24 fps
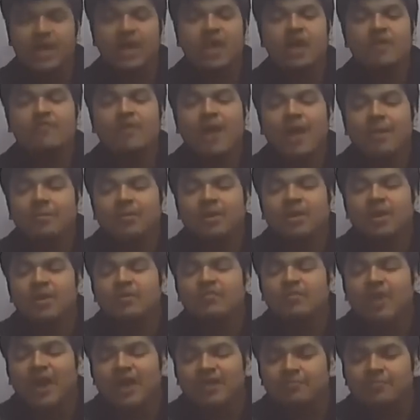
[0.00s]
if I'm earning
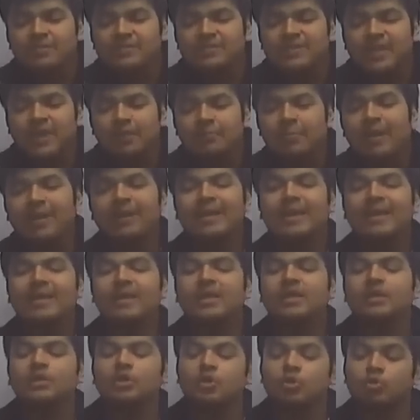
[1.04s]
5% by
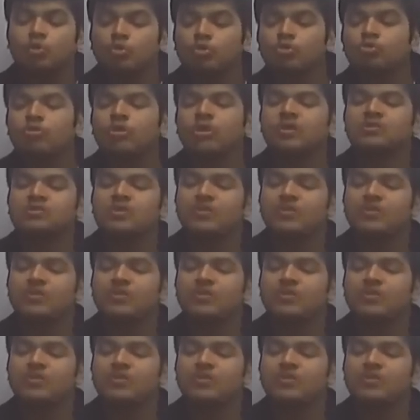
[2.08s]
taking 2 units of